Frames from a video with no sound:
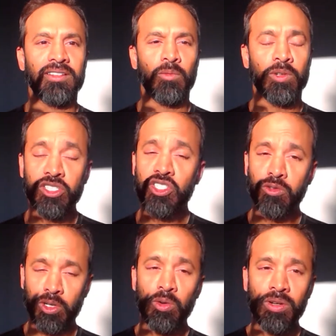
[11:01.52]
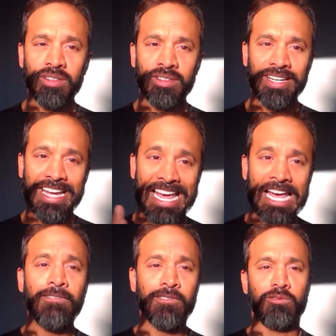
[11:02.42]
which is true,
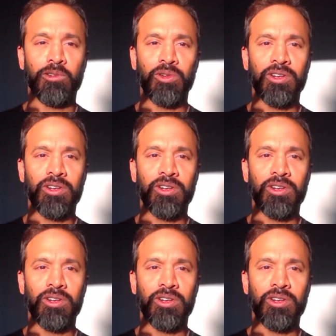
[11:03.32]
half true.